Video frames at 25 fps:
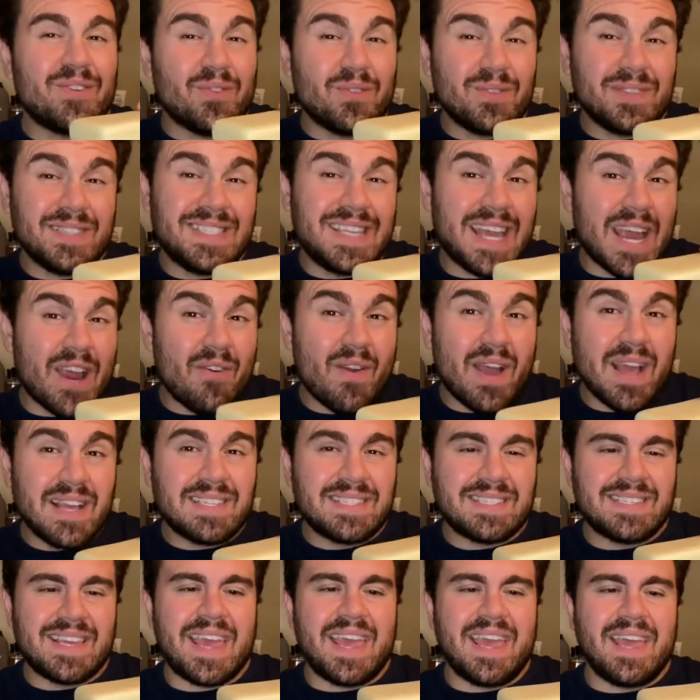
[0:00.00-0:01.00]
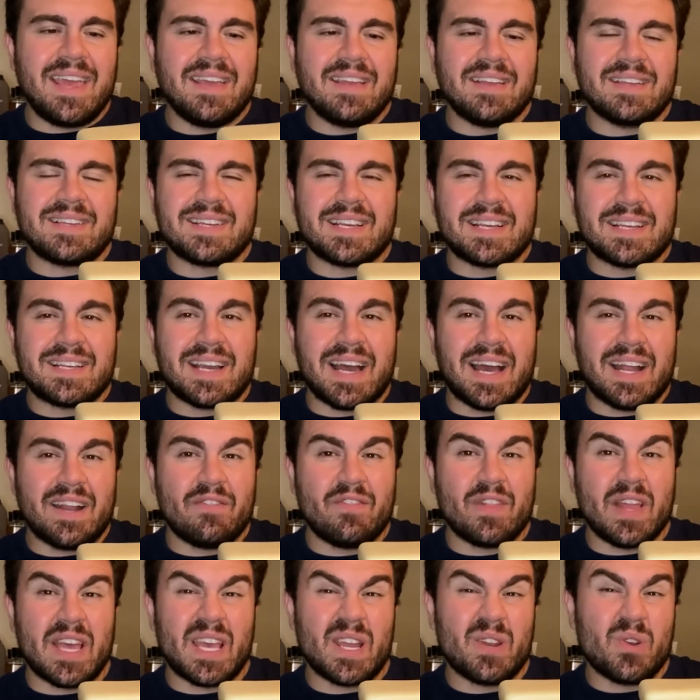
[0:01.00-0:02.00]
Dare I say kind of
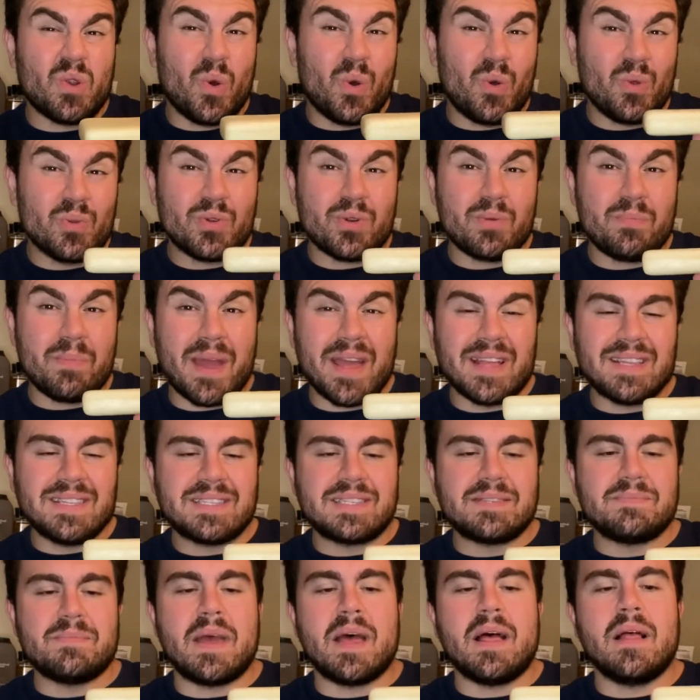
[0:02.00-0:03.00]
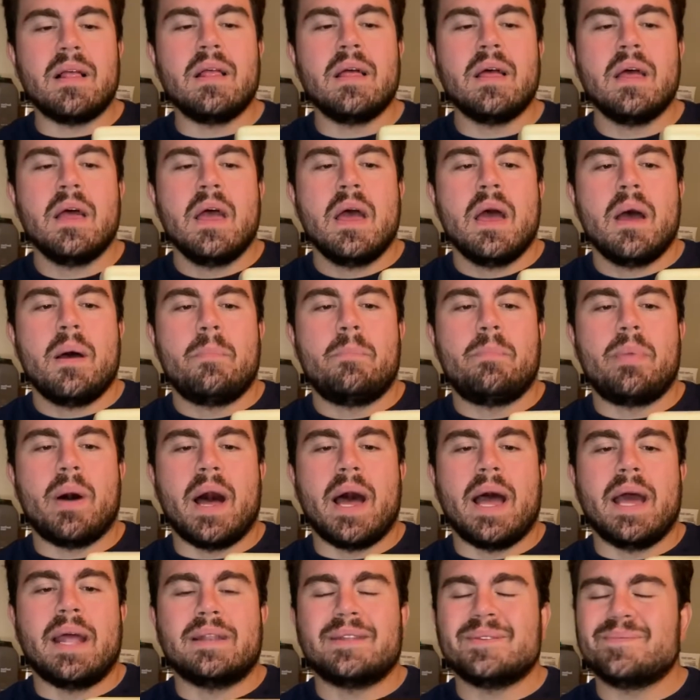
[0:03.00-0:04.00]
like an older man smell,
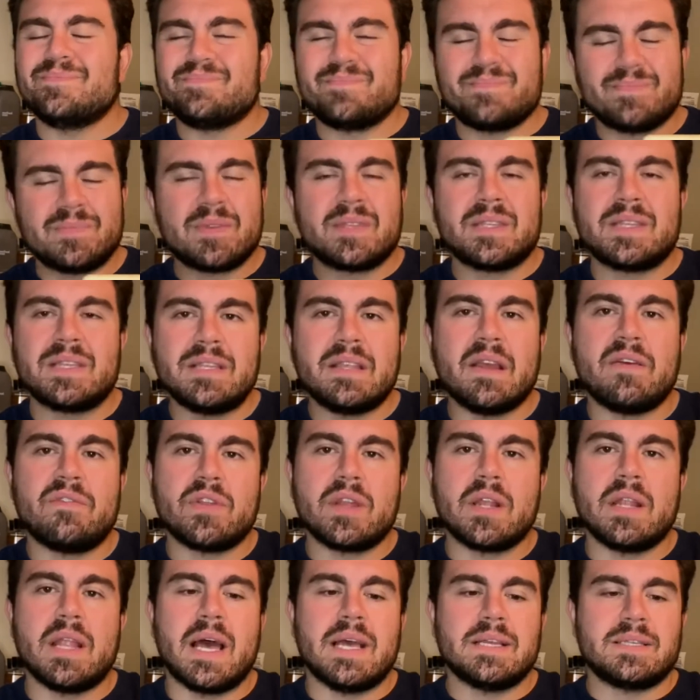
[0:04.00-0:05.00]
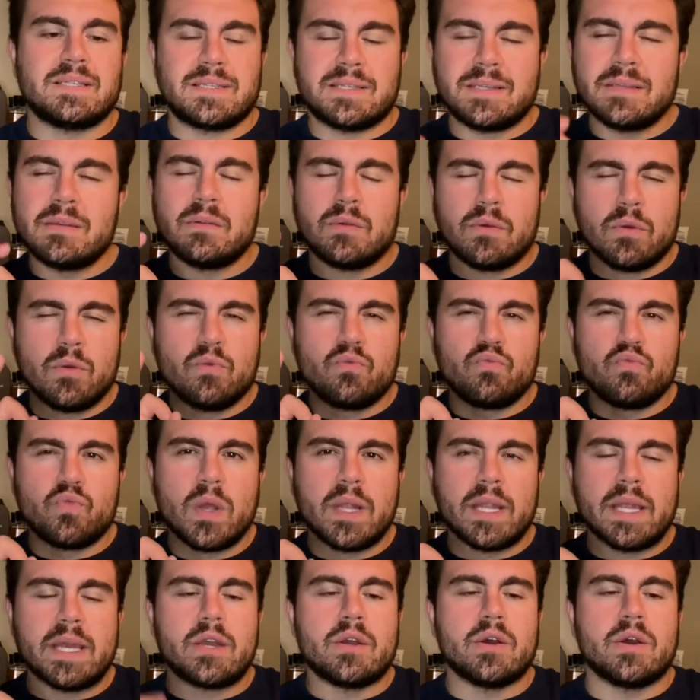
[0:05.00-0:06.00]
but nevertheless,
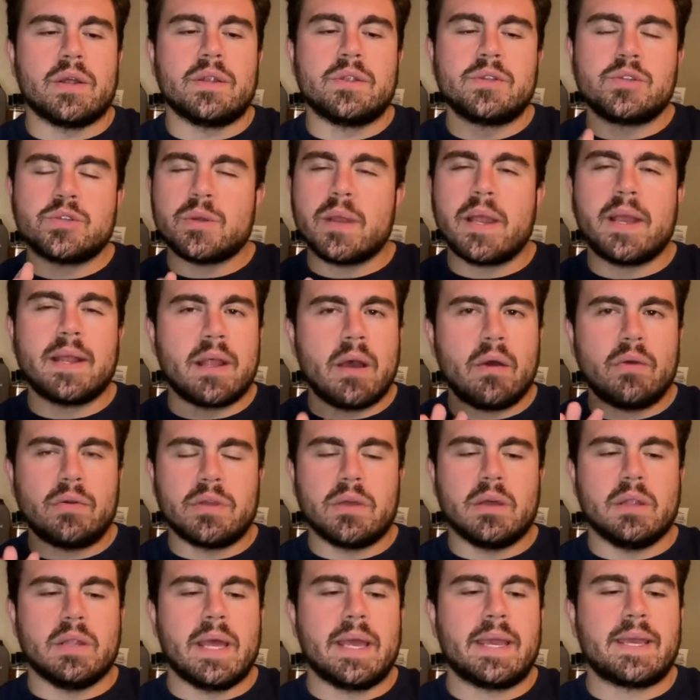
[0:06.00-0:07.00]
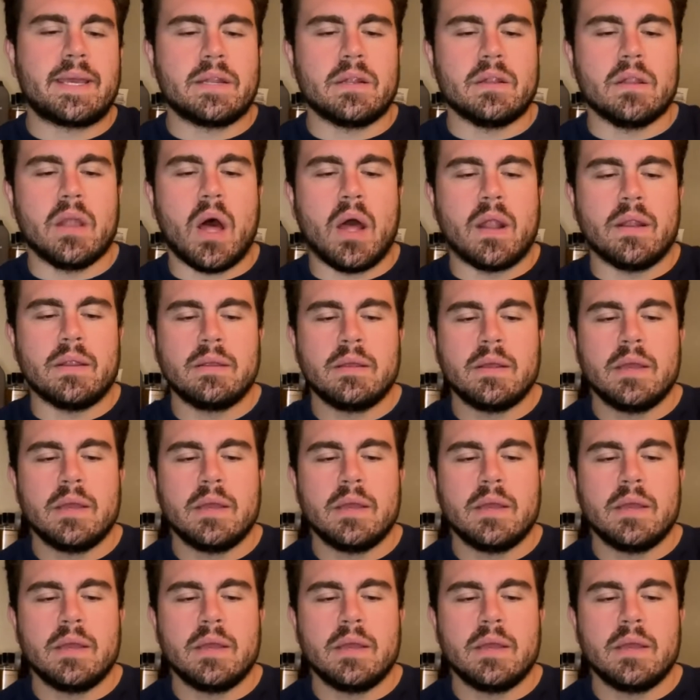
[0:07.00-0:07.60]
really good. Try it out. You'll like it a lot.